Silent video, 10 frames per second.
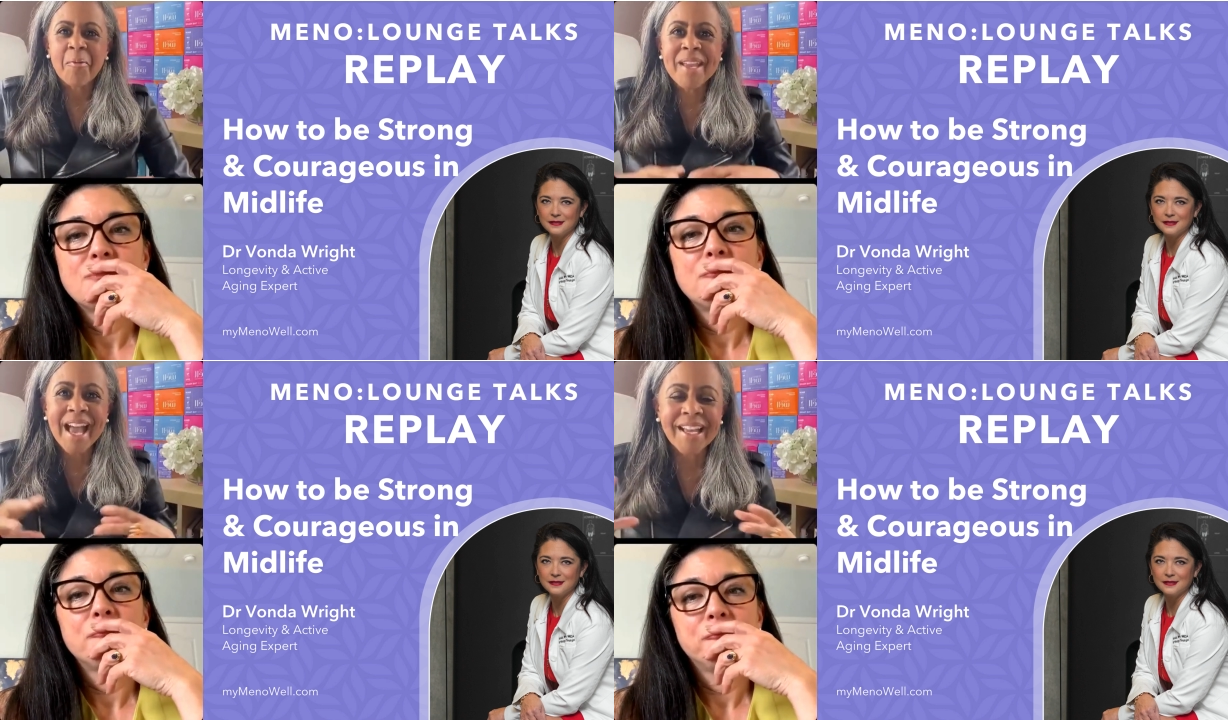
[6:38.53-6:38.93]

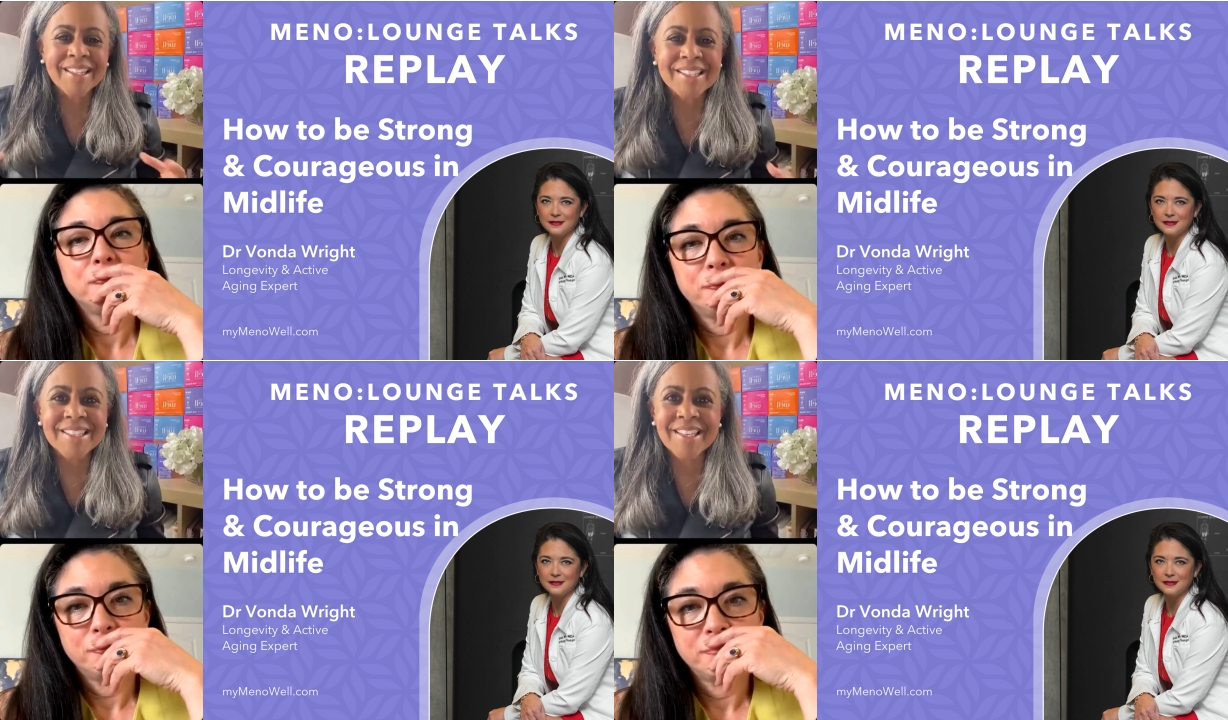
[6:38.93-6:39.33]
Speaker 1: we
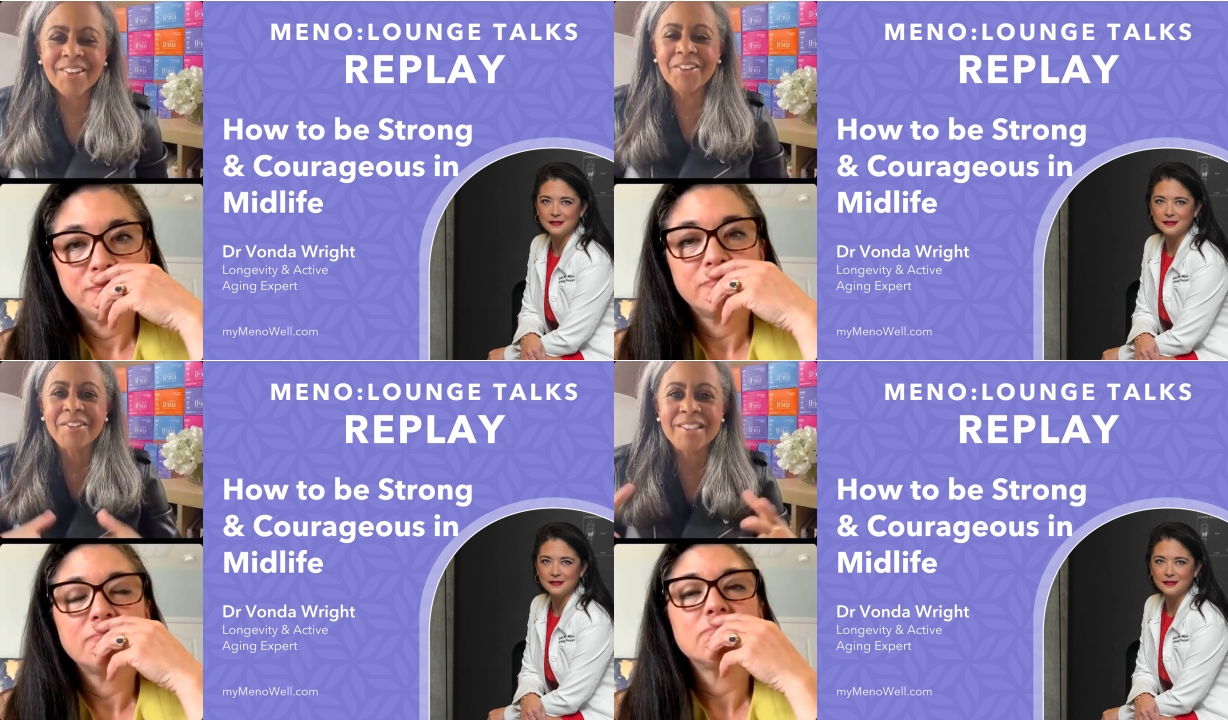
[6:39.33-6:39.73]
had the
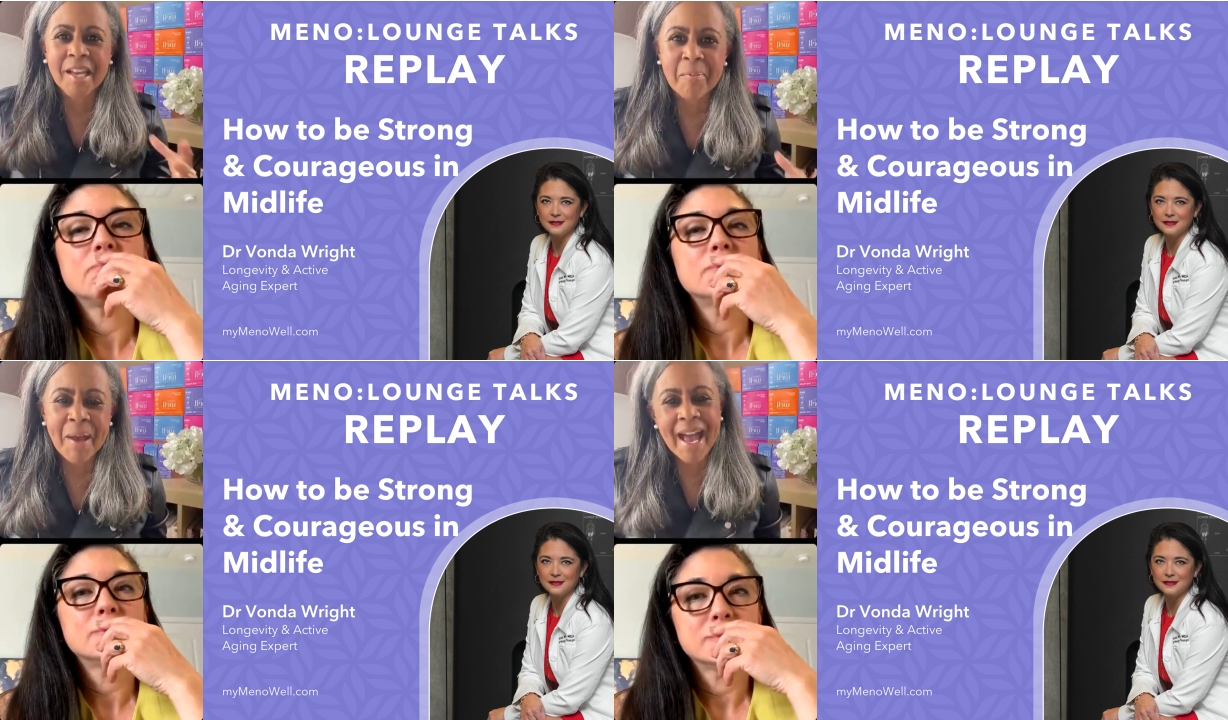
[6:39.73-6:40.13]
skills the
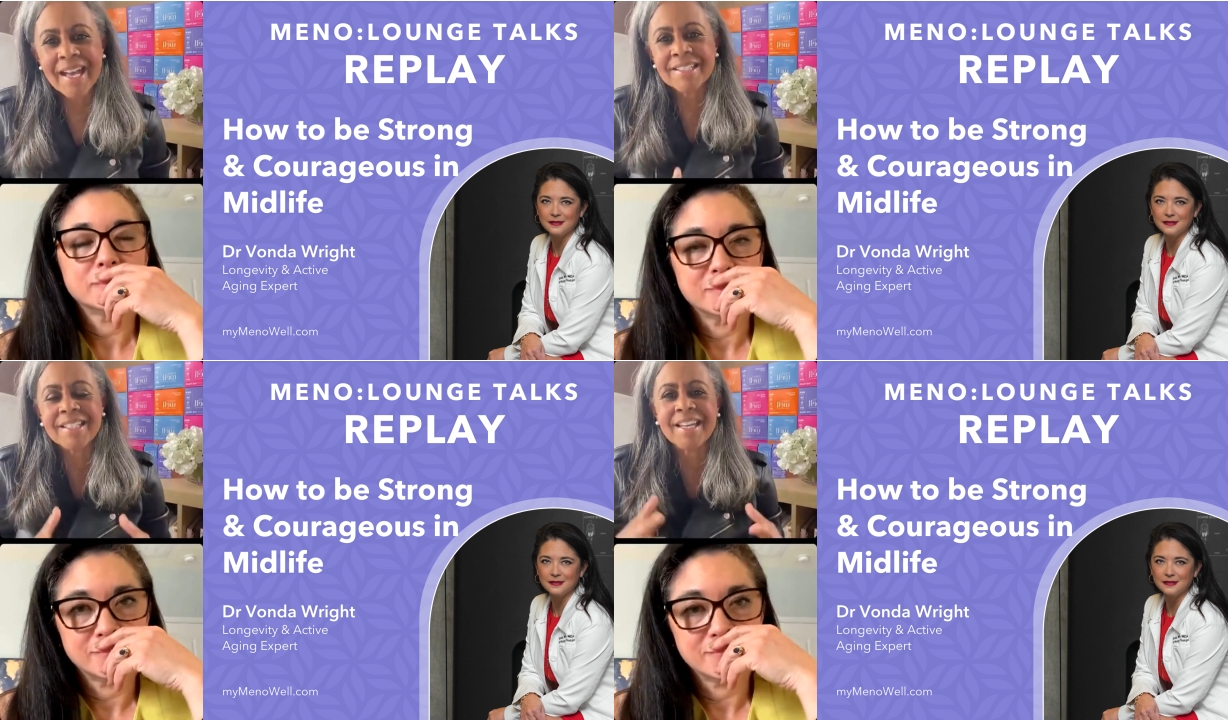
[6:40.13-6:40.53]

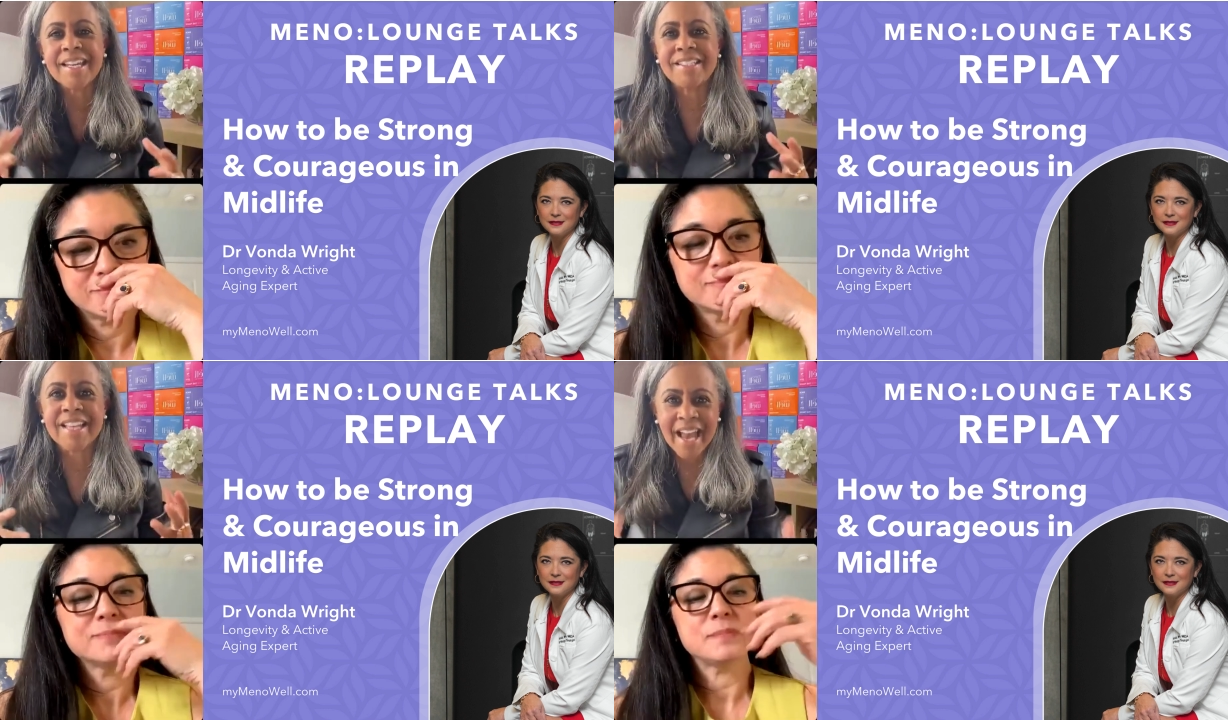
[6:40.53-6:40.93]

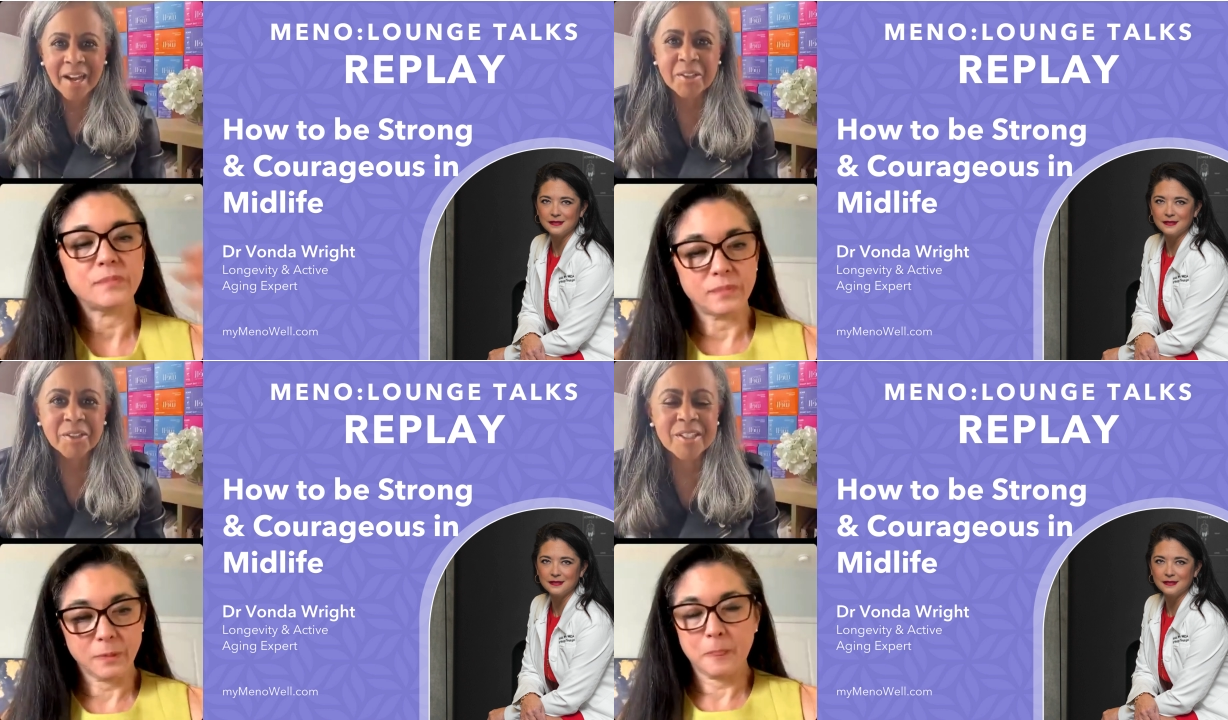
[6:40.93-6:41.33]
capacity to
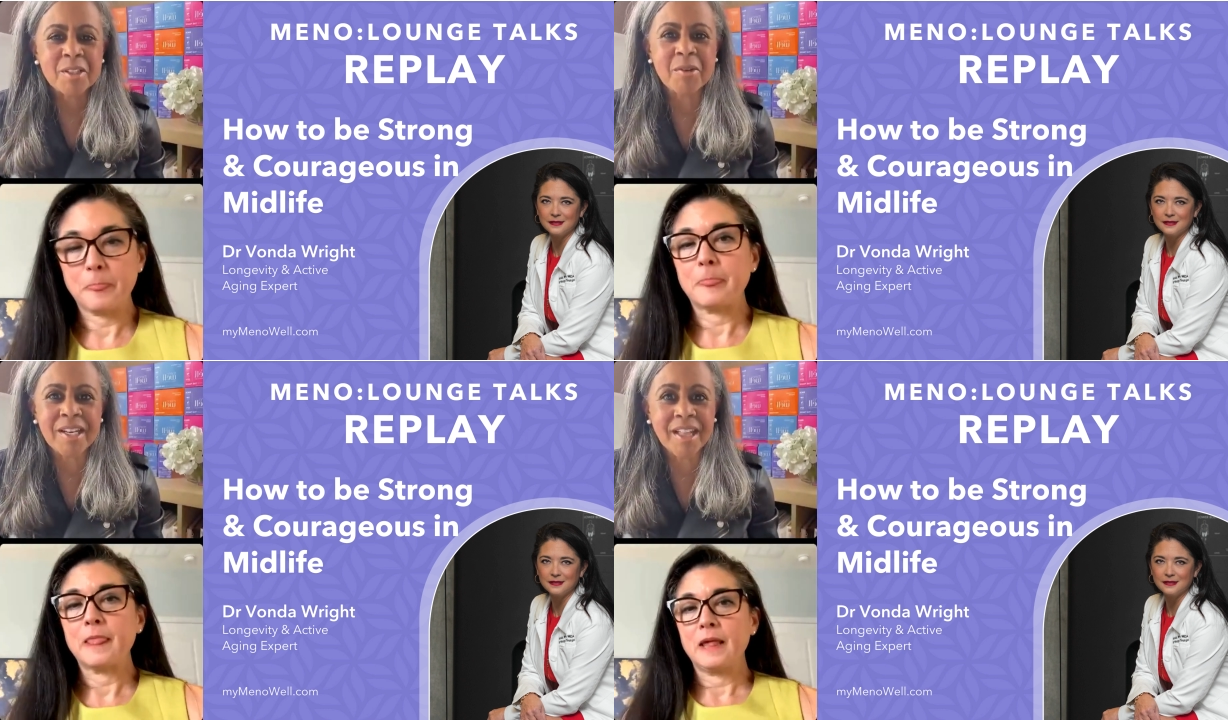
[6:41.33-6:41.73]
actually
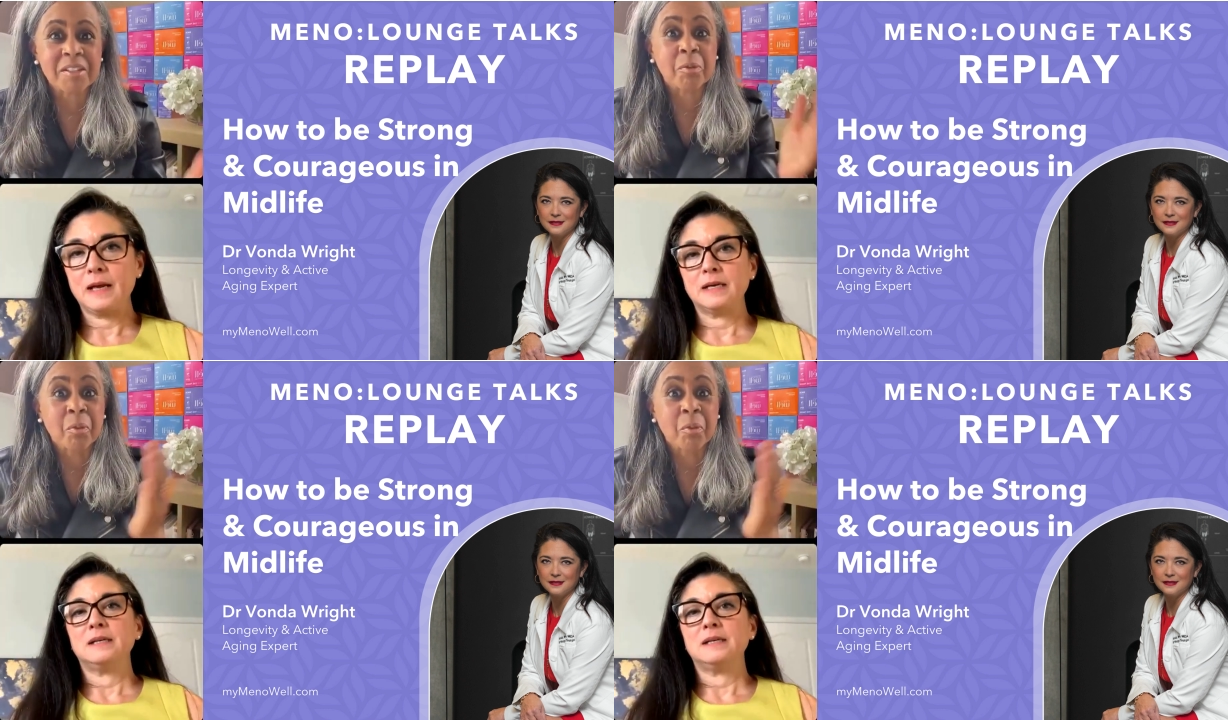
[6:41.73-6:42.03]
do it and that's